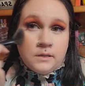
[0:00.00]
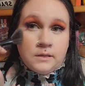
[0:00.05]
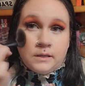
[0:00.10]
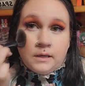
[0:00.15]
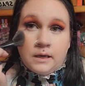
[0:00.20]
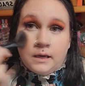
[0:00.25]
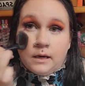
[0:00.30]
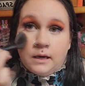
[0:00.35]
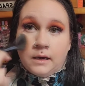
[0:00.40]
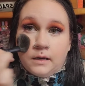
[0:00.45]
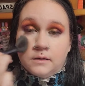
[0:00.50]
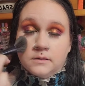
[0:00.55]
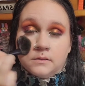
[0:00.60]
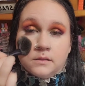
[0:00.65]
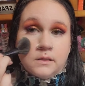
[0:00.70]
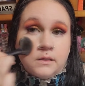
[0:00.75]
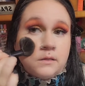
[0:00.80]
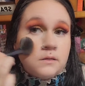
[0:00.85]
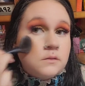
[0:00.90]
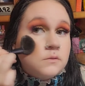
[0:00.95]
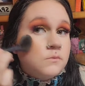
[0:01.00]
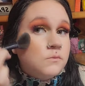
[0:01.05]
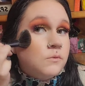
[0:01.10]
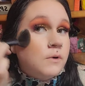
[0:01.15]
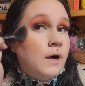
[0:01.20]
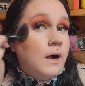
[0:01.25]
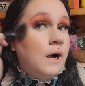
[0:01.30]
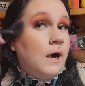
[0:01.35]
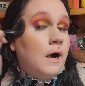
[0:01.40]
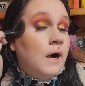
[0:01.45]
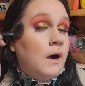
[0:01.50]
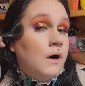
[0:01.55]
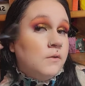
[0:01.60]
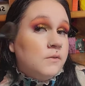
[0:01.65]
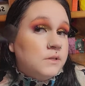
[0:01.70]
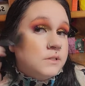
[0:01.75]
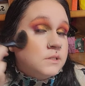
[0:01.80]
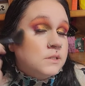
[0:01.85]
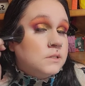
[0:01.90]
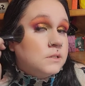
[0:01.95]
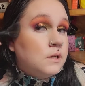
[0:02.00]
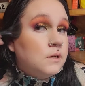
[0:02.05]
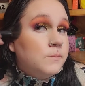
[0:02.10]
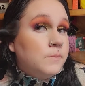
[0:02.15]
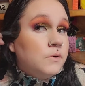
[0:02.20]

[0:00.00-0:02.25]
Yeah. Like, wow. This is going